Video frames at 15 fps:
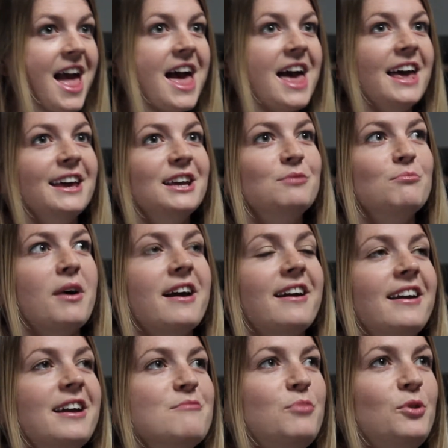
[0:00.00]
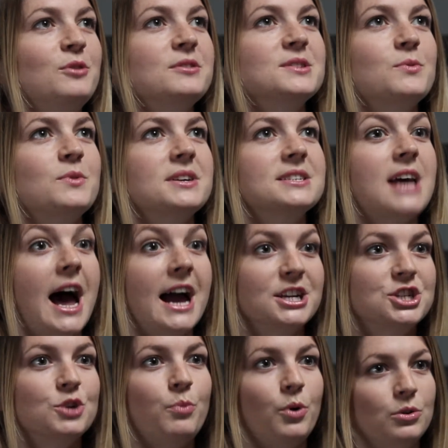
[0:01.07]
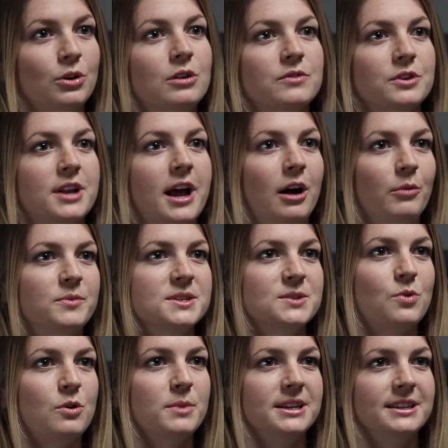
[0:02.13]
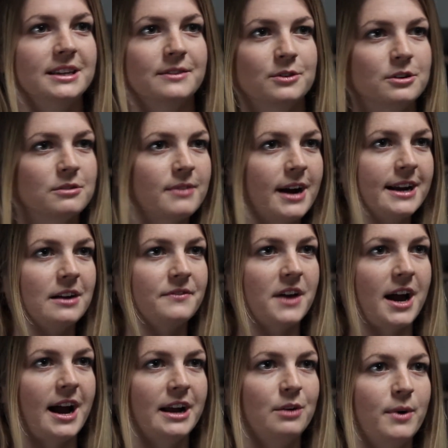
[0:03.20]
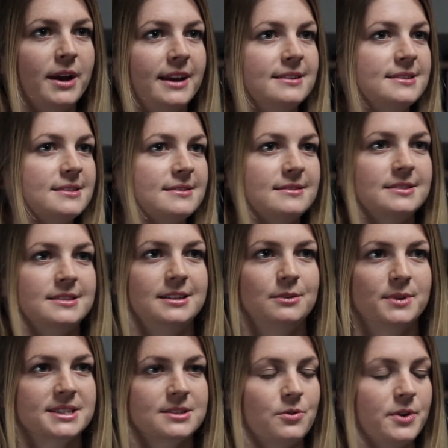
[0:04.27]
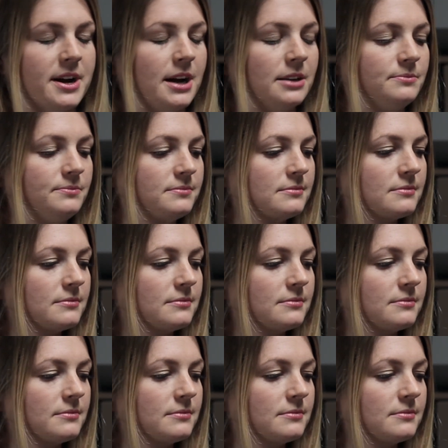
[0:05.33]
And my impulse was, I should pull over and help this woman, give her a ride off the highway, see what's going on.